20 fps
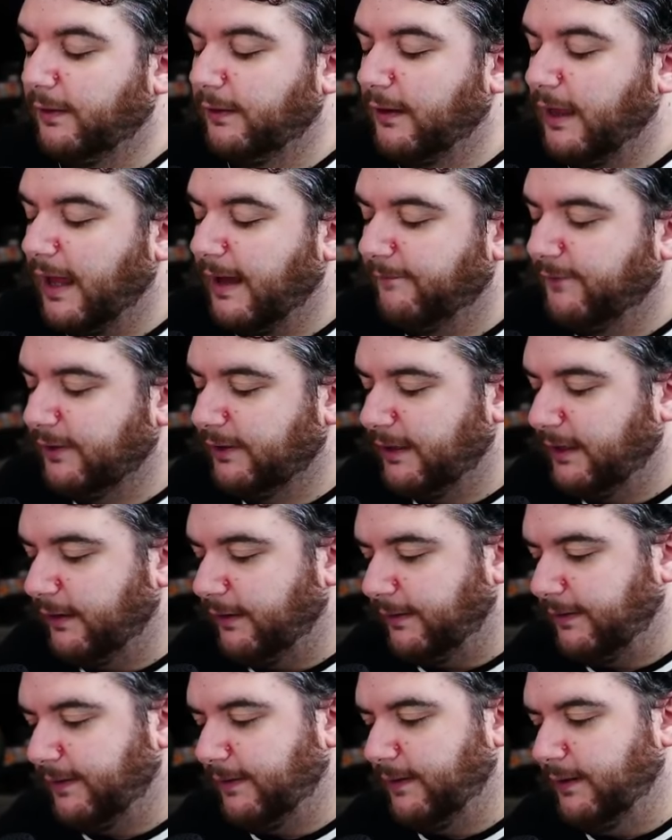
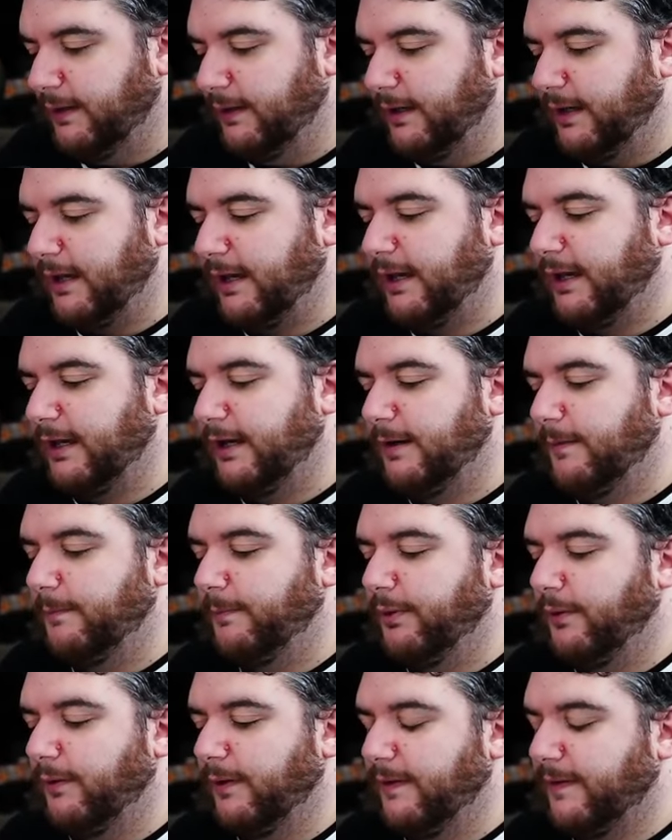Lavalith
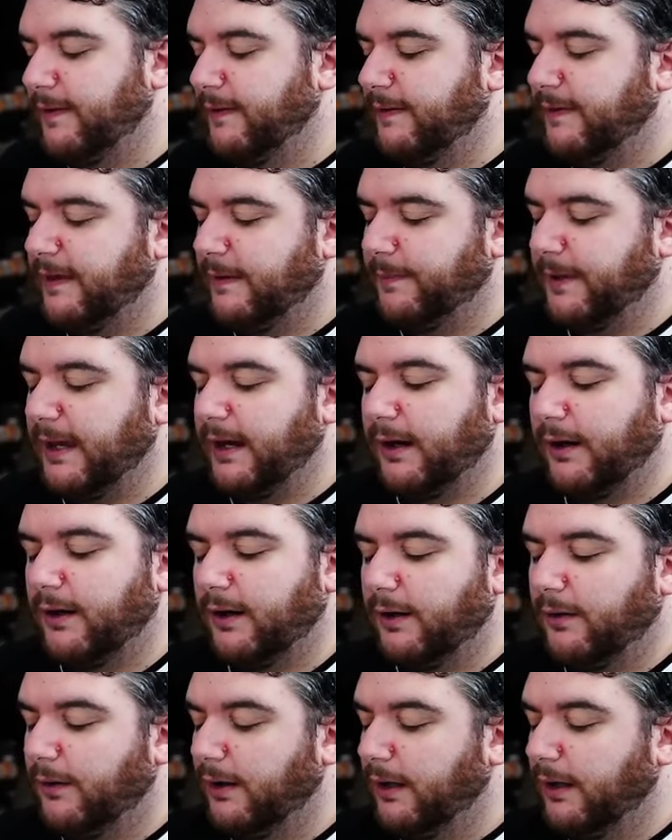and Poison Tip Arrow.